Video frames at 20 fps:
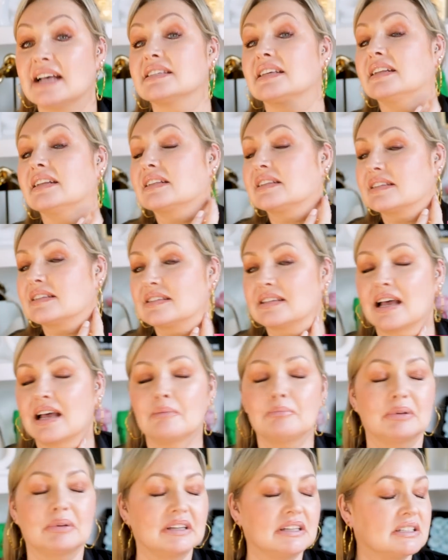As a little
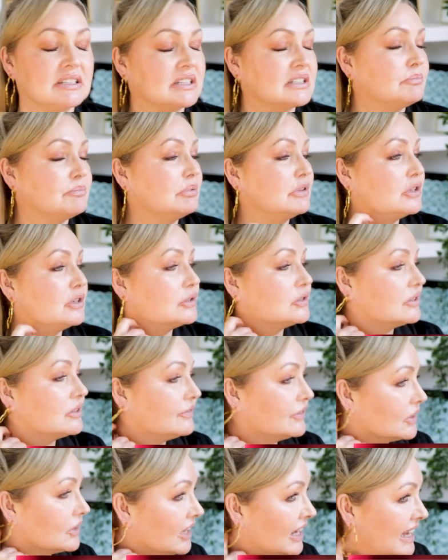sample, it is
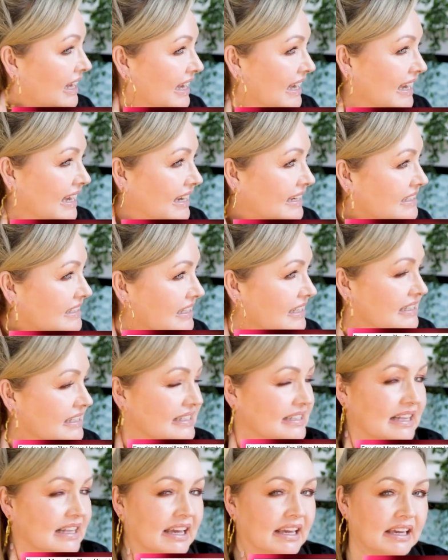beautiful. It
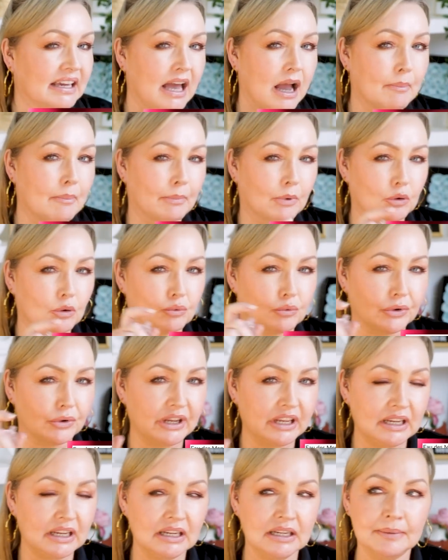is like a
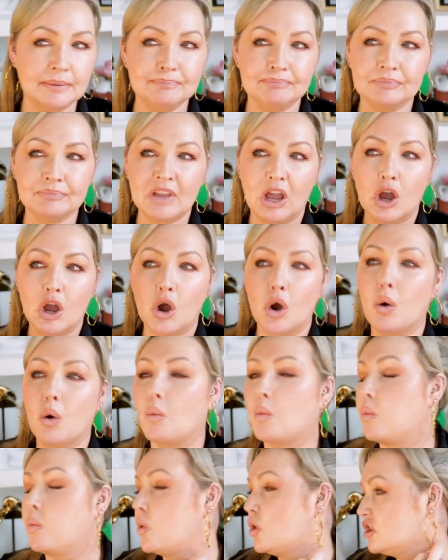marine,
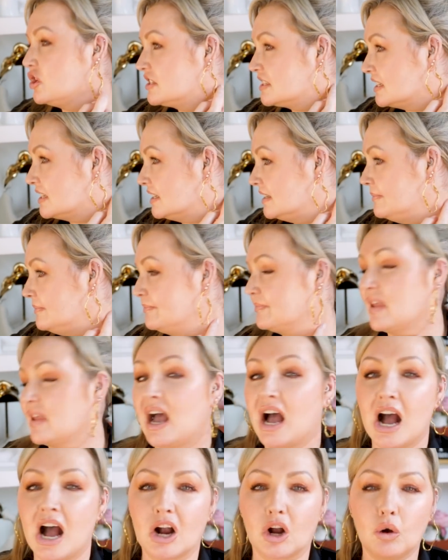woody,
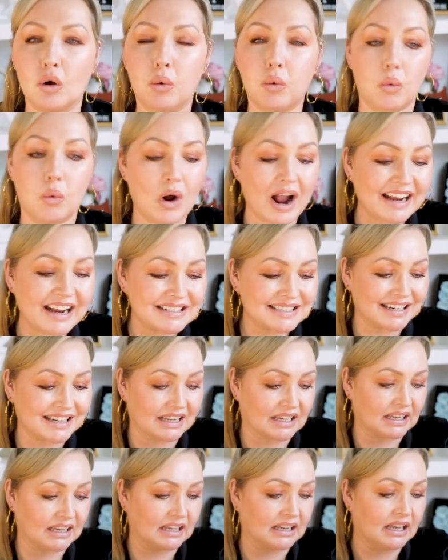
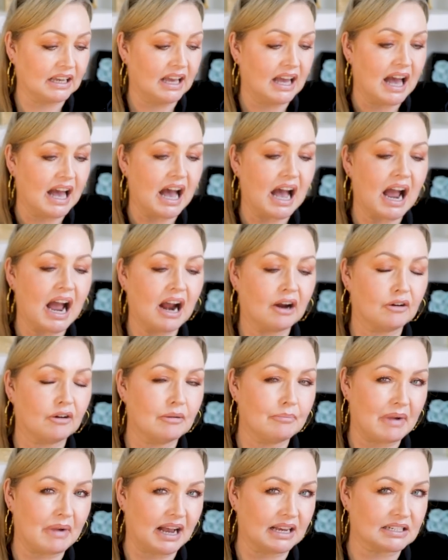aquatic,
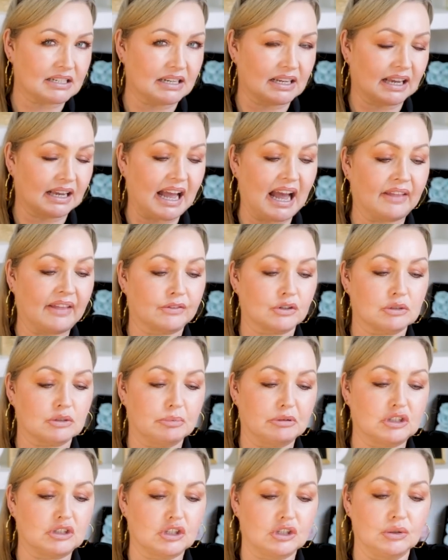aromatic, and there's
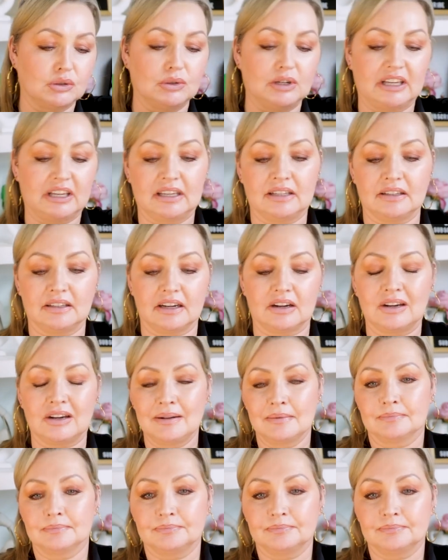patchouli in there.